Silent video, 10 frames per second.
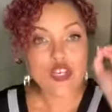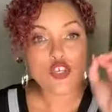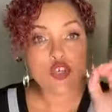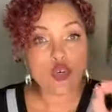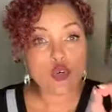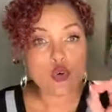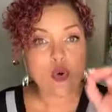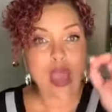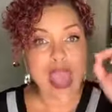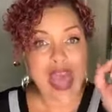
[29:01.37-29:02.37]

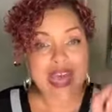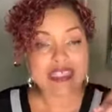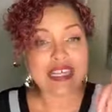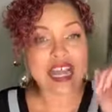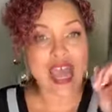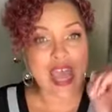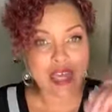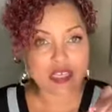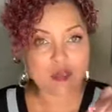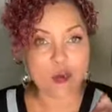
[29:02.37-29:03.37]
You, as an
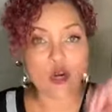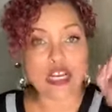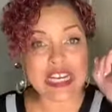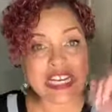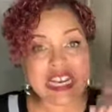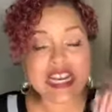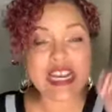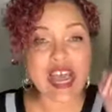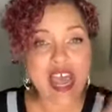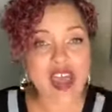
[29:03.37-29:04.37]
expert,
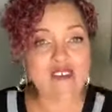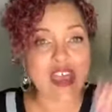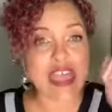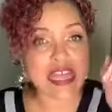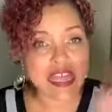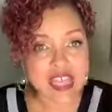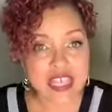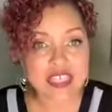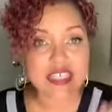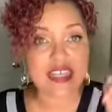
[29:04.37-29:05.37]
need to have a
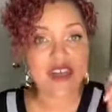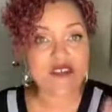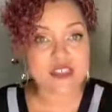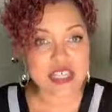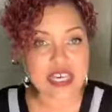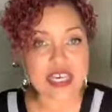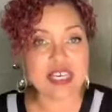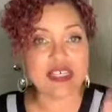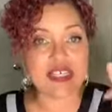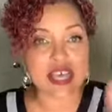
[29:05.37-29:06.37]
list of
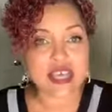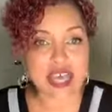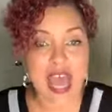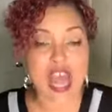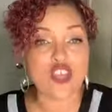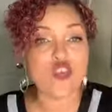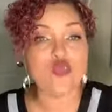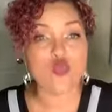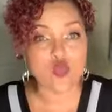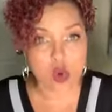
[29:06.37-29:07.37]
things that
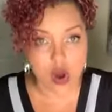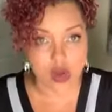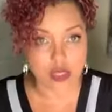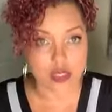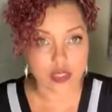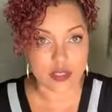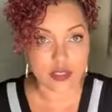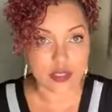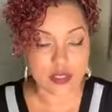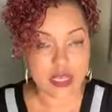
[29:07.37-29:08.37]
you want.
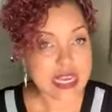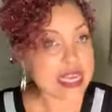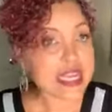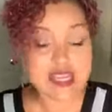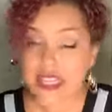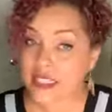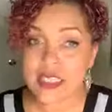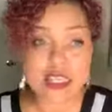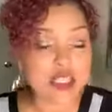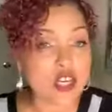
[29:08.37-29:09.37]

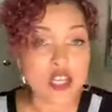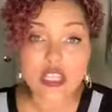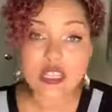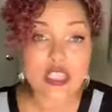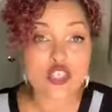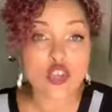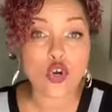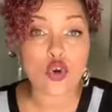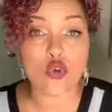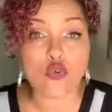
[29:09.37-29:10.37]
This is in, this is
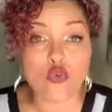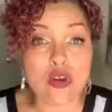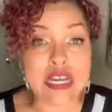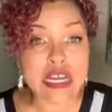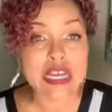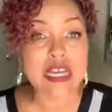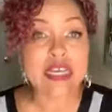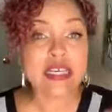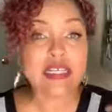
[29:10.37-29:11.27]
critical.